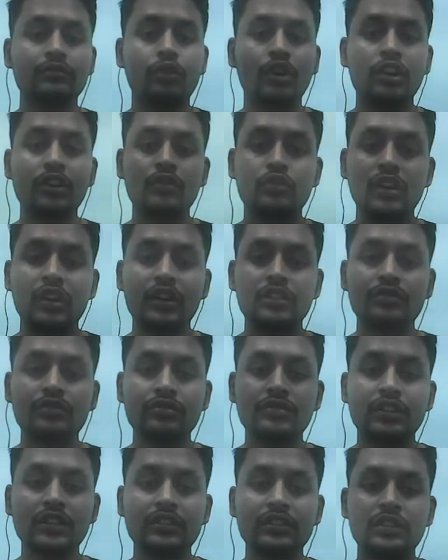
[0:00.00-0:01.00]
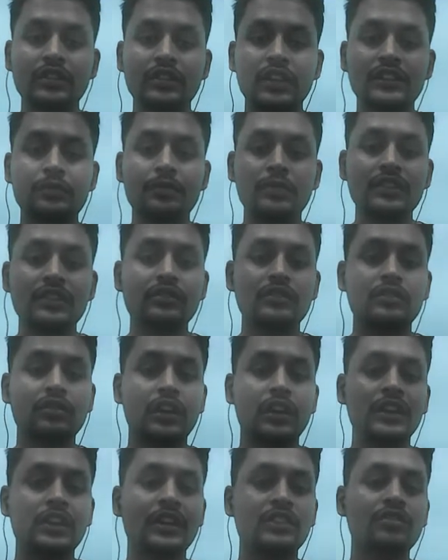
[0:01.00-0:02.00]
molecular dissociation takes place
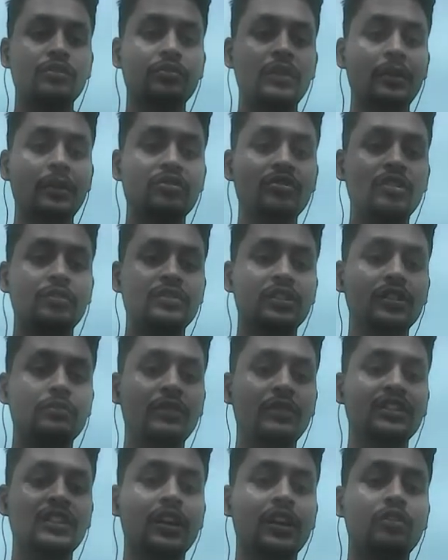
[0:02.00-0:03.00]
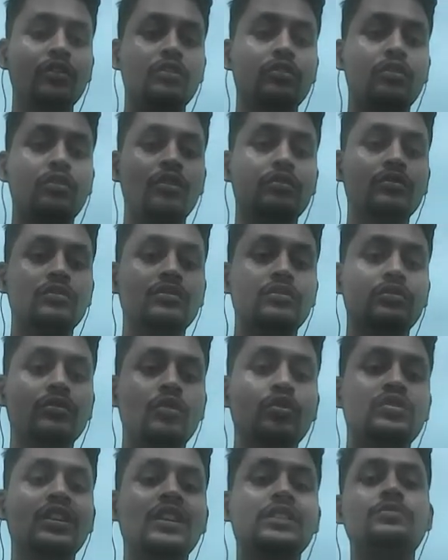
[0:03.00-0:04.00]
in case of chemisorption, but there will
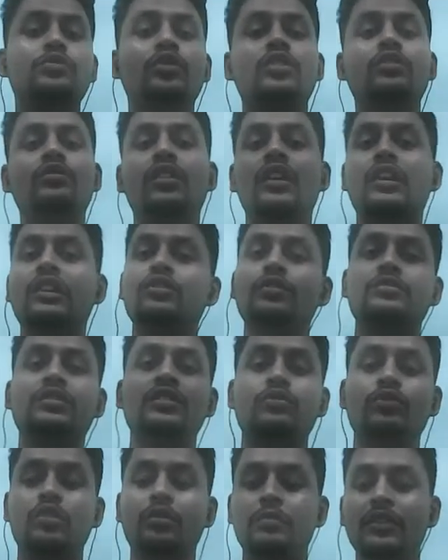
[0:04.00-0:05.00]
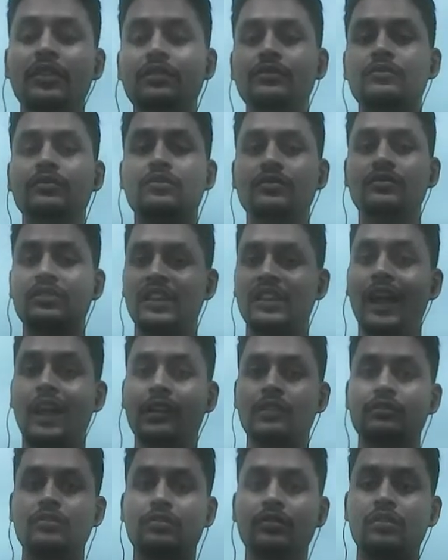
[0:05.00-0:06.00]
no such molecular desorption will be
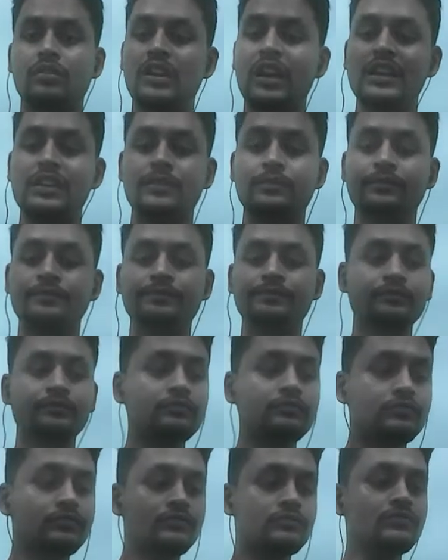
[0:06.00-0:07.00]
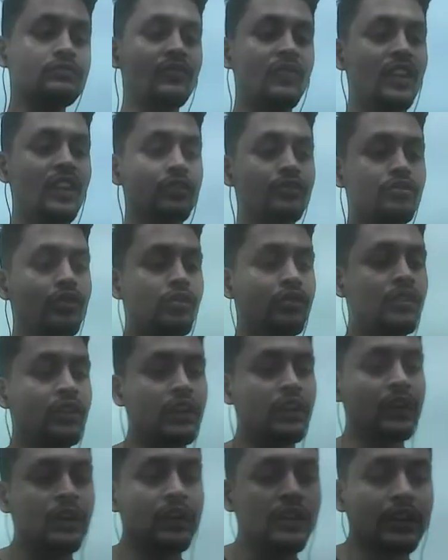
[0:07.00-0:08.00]
there, right?
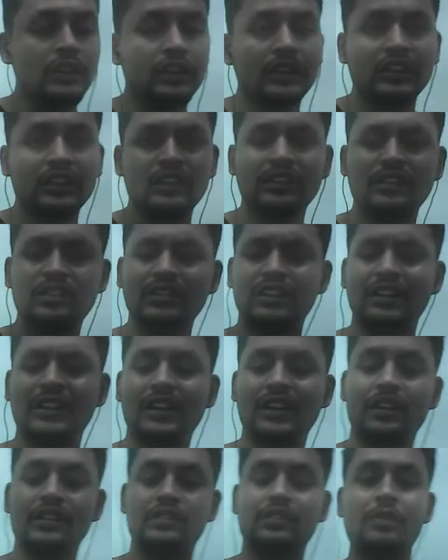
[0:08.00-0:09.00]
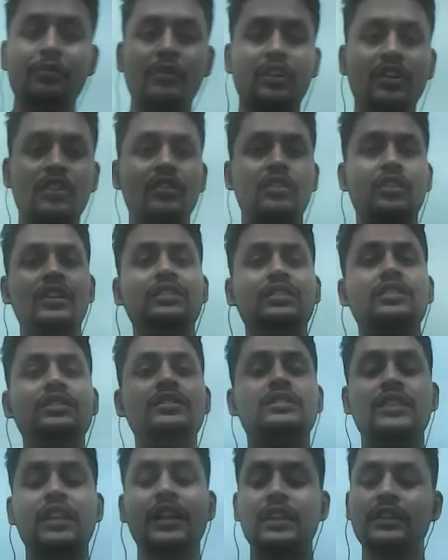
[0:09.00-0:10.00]
So, keeping all
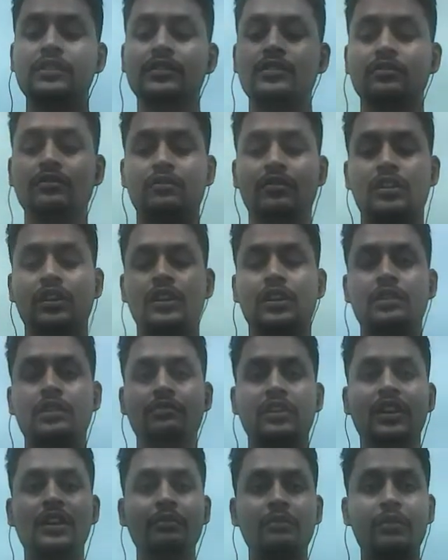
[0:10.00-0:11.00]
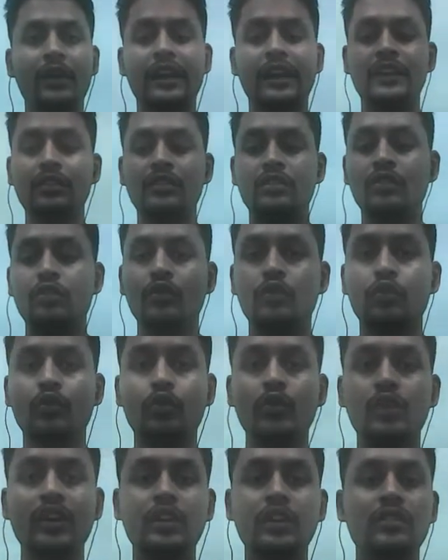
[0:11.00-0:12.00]
these things in mind,
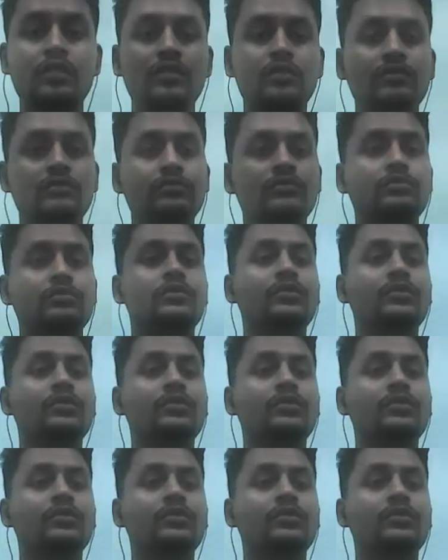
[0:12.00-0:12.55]
we'll